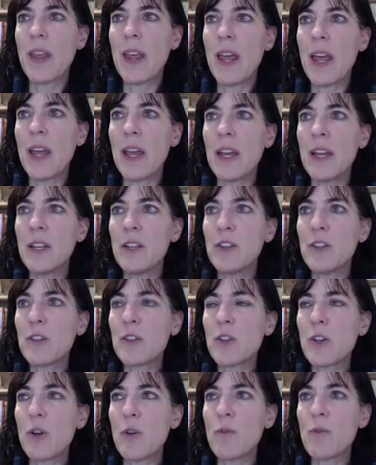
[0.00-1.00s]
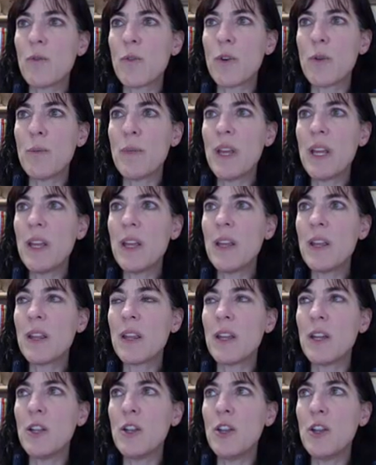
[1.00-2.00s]
And so for me,
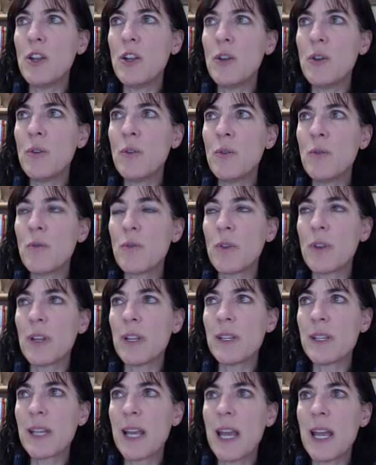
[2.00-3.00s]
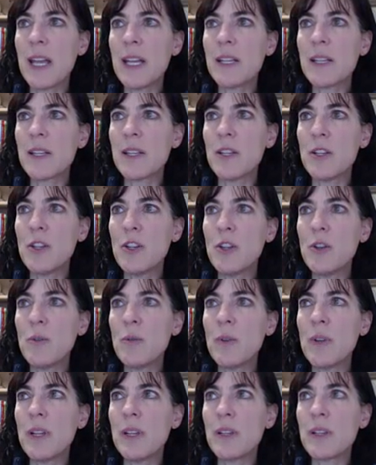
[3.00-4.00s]
the new, for this case, the
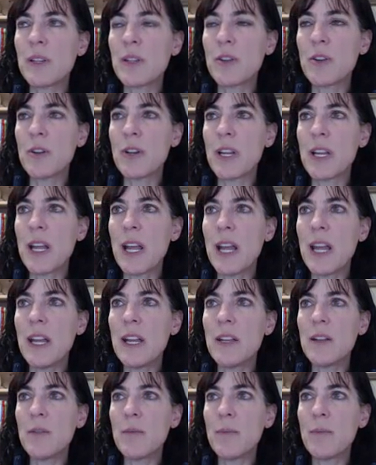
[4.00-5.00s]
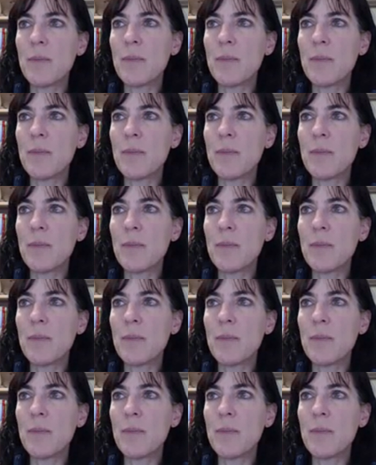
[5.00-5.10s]
new is 38